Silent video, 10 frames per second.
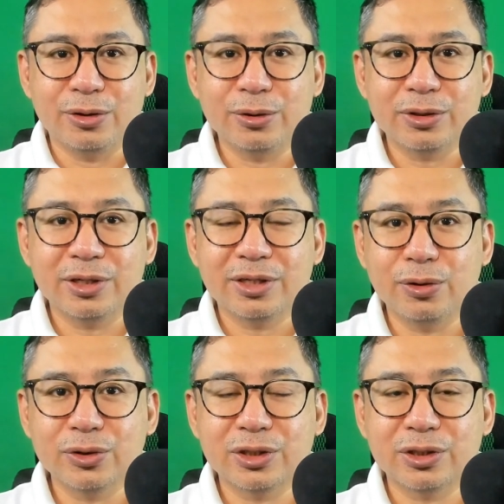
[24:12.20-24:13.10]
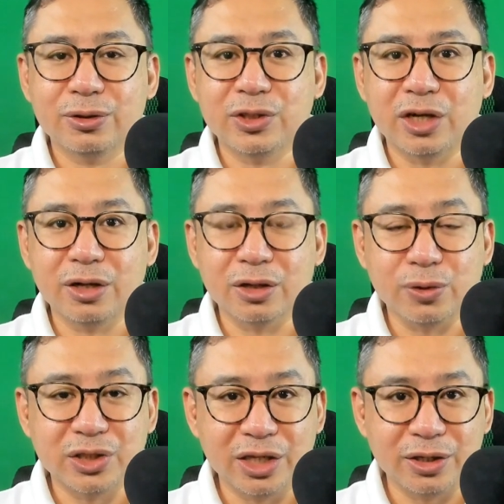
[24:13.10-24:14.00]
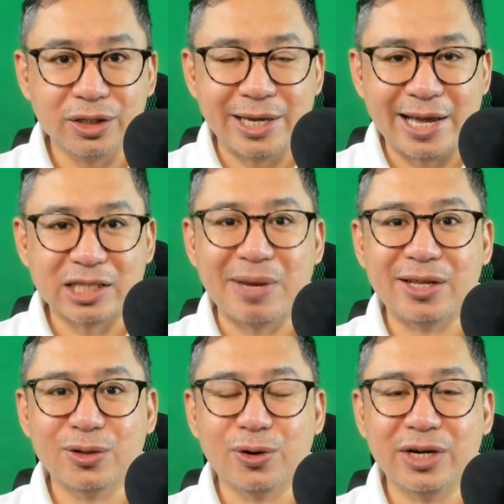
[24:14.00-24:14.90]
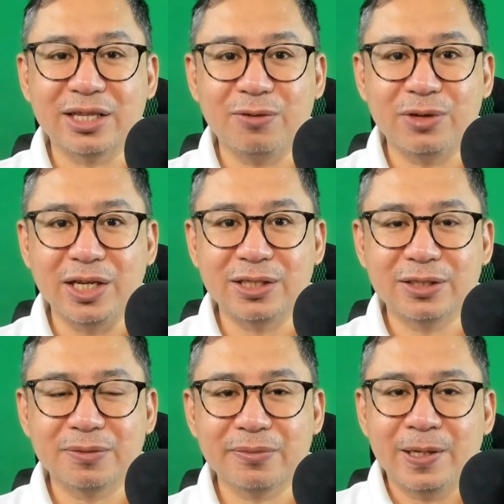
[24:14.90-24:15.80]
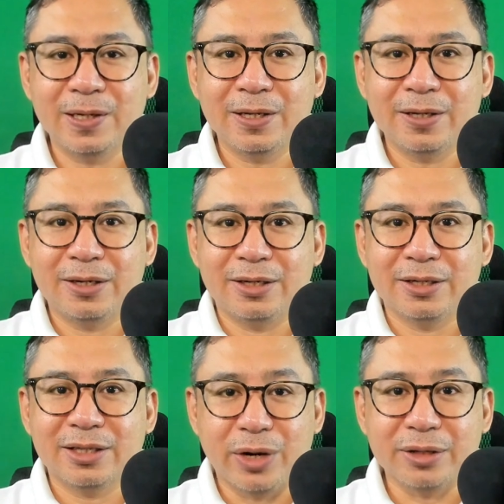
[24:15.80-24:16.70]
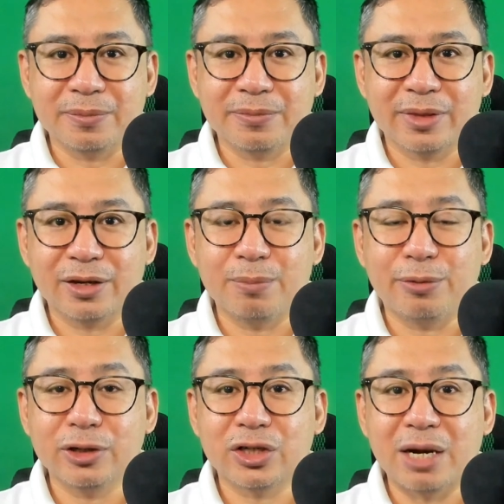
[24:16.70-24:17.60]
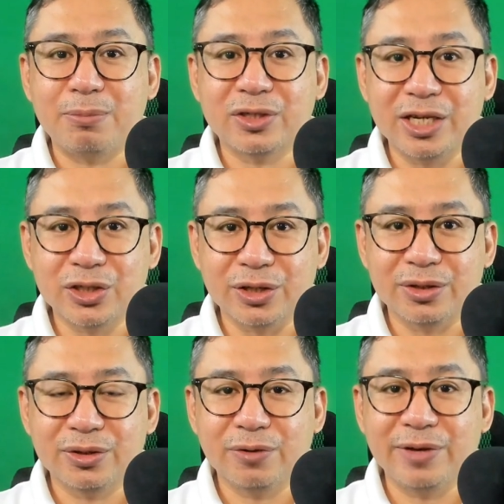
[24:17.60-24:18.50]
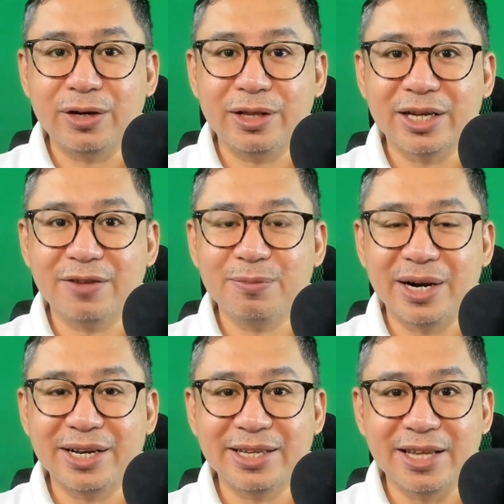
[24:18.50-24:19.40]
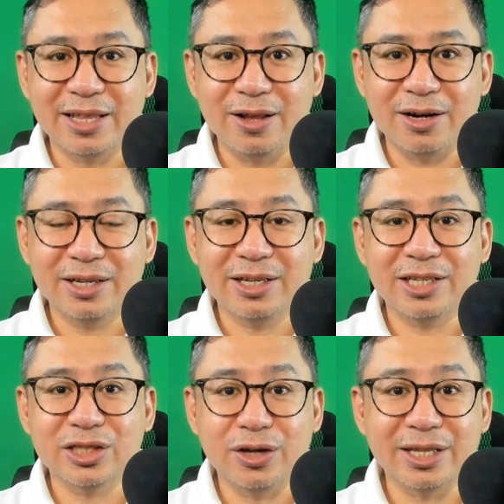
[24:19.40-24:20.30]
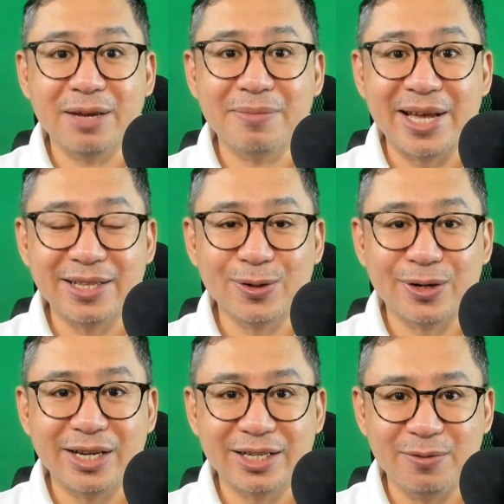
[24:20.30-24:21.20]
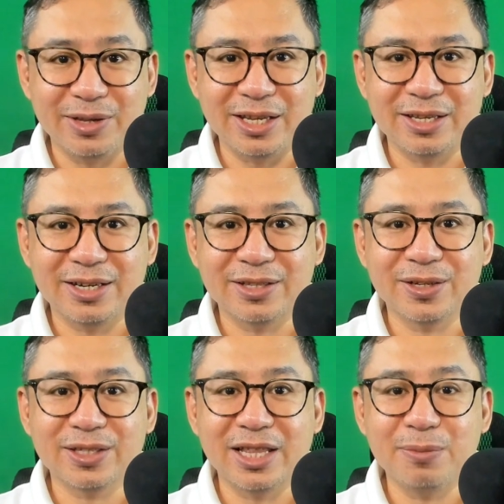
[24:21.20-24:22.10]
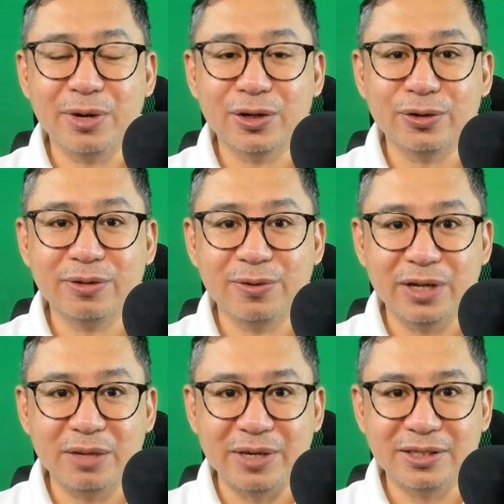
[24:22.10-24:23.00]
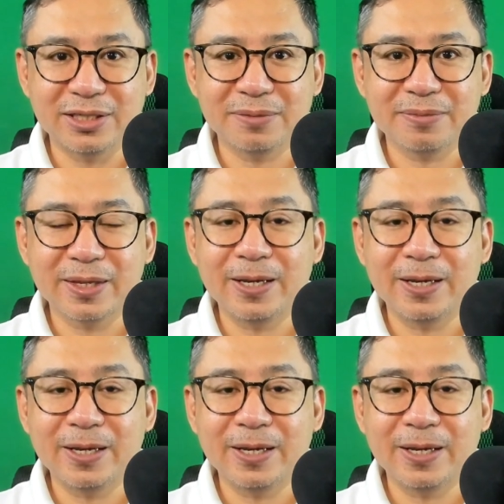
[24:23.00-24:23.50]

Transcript: Note those which are not considered as mandatory activities. Number 1, compulsory arbitration of a collective bargaining deadlock is not a mandatory activity under the Labor Code of the Philippines.